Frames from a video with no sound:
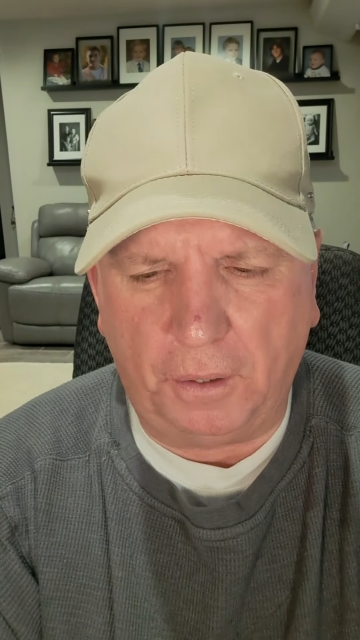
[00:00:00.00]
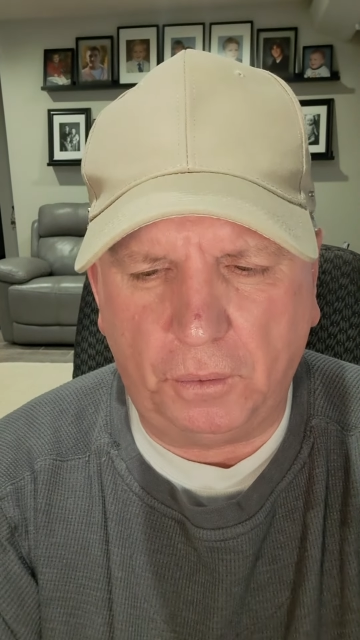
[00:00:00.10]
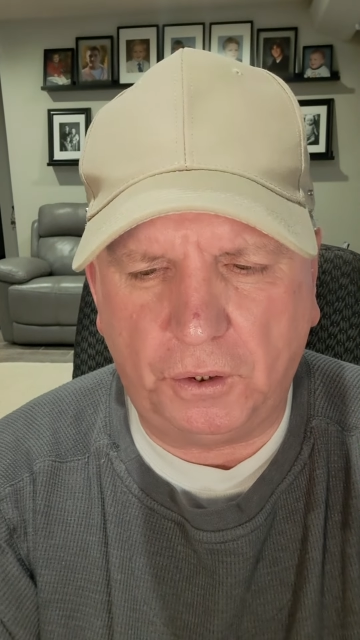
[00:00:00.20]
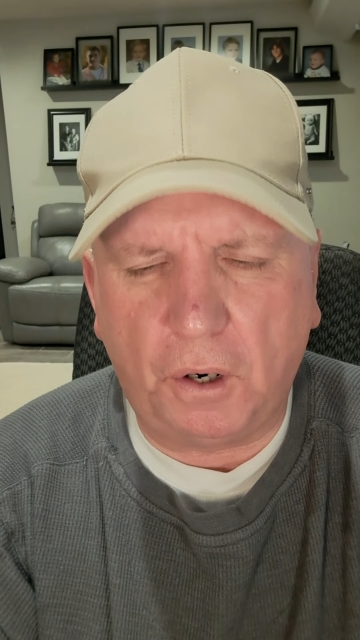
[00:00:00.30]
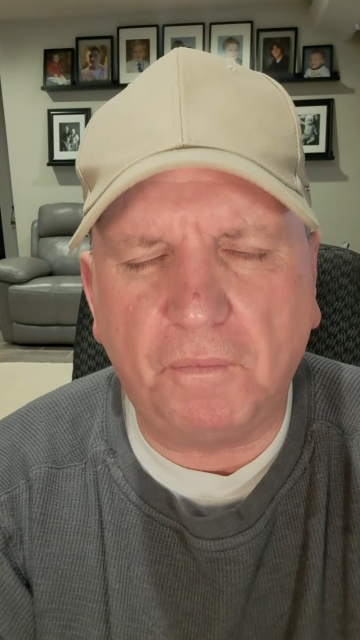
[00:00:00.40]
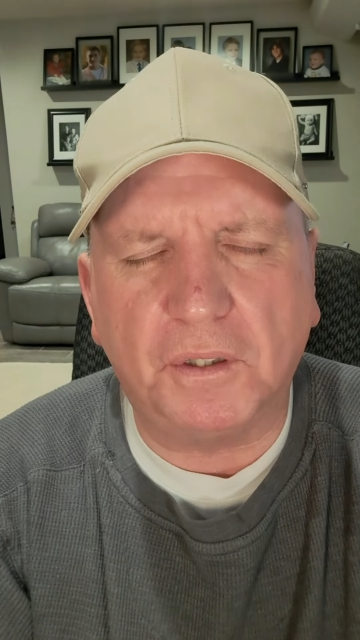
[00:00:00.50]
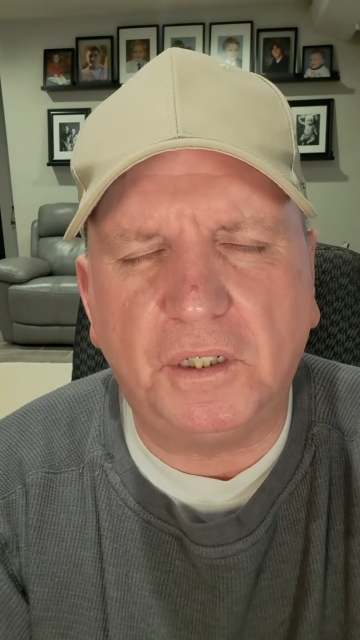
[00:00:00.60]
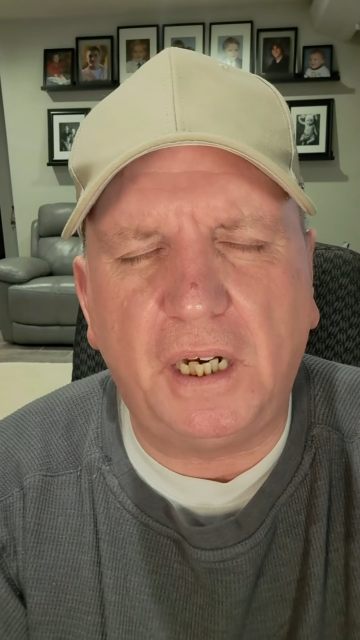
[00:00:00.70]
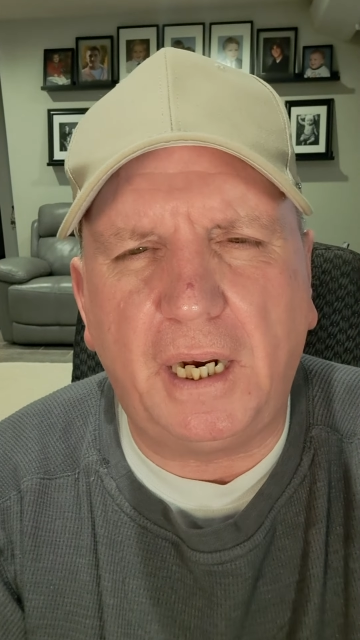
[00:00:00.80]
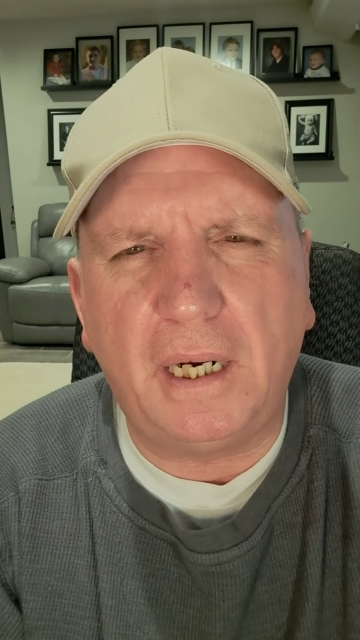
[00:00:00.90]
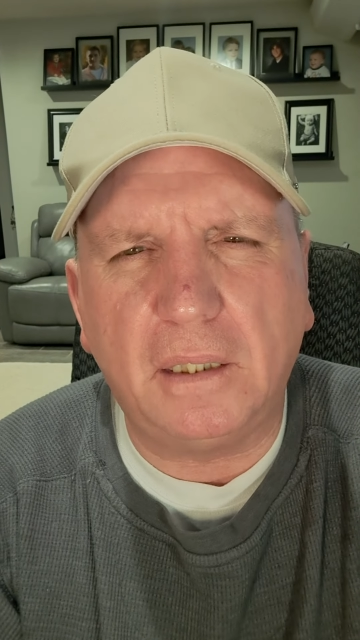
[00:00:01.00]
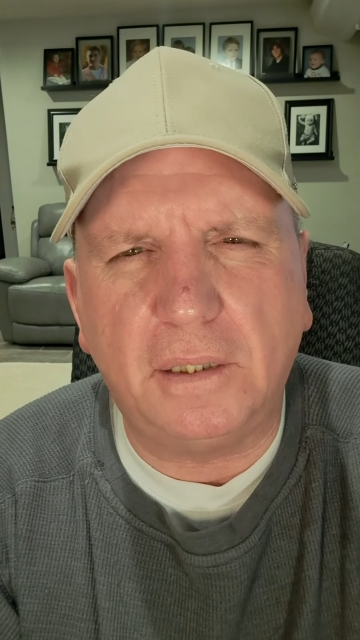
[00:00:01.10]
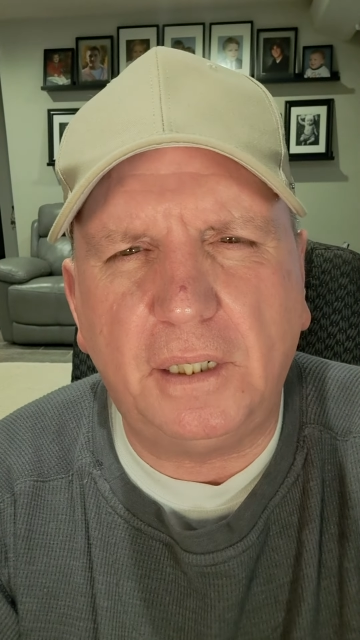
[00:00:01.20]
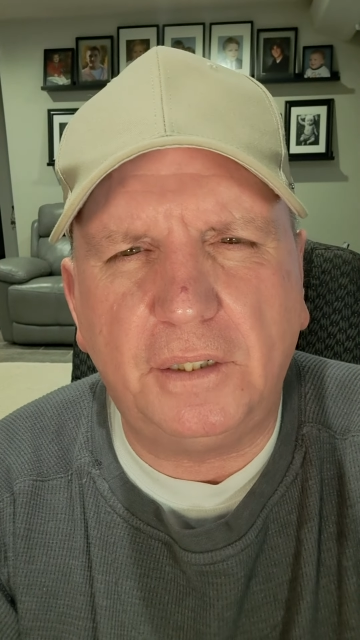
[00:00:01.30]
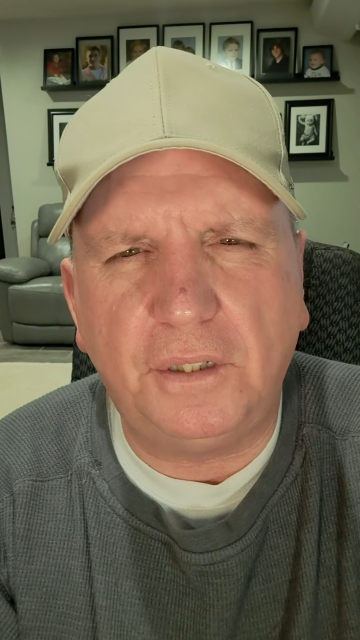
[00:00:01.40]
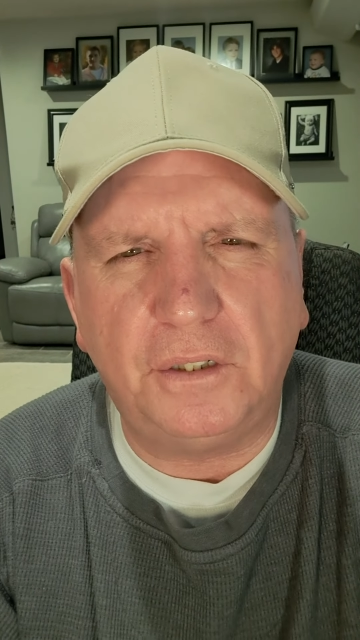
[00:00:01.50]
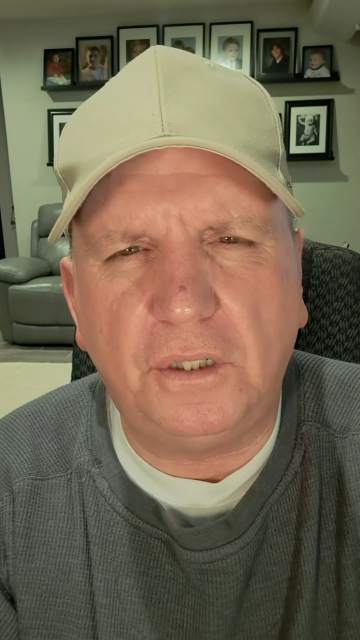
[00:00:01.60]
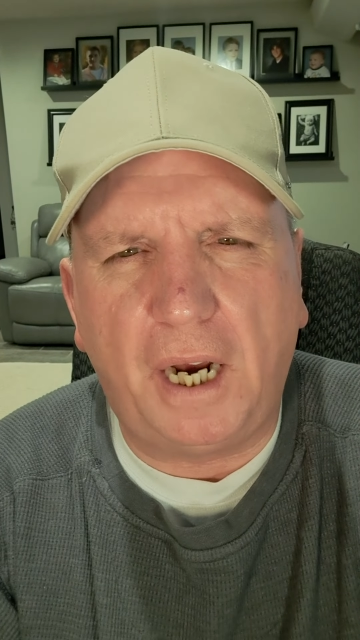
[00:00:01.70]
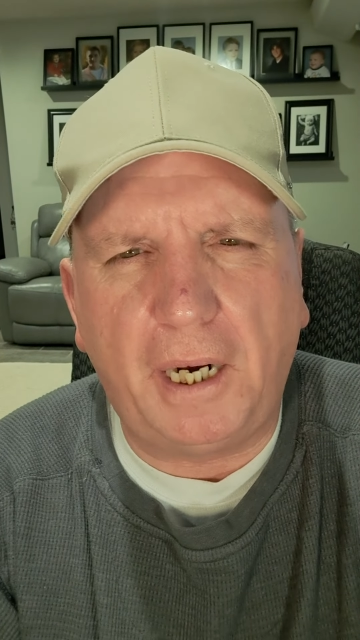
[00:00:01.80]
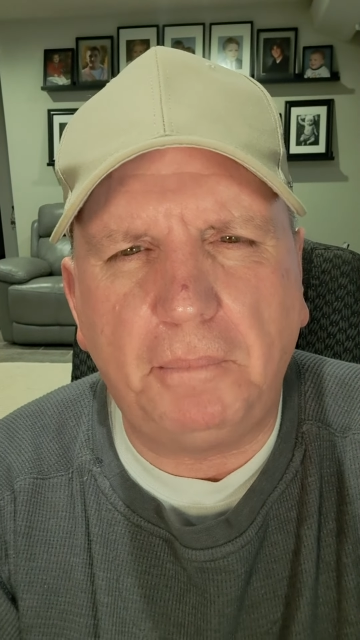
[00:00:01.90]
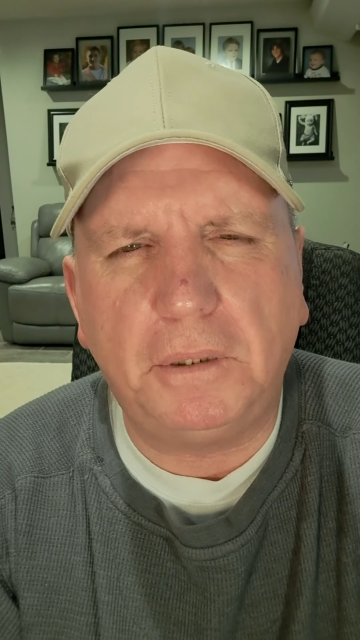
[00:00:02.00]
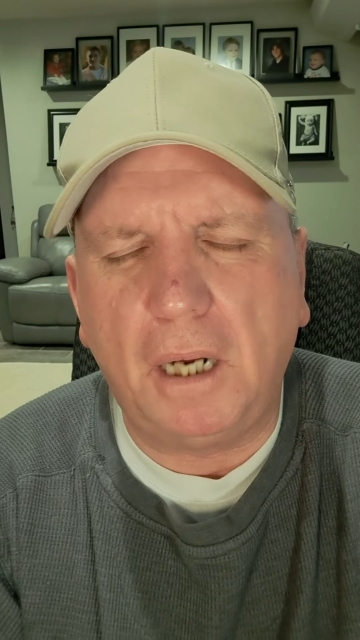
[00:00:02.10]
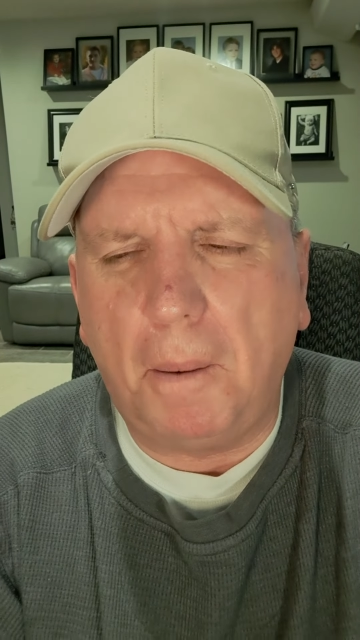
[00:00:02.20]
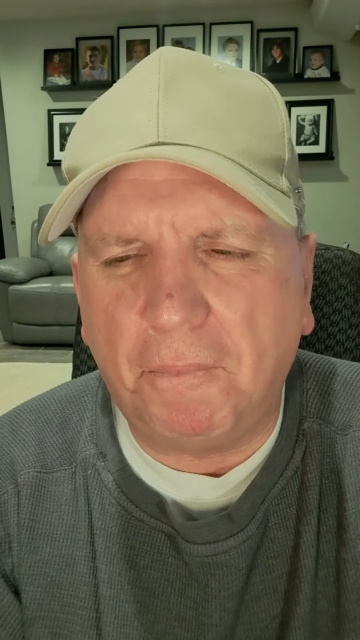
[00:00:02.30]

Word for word: who's overseeing Letitia James'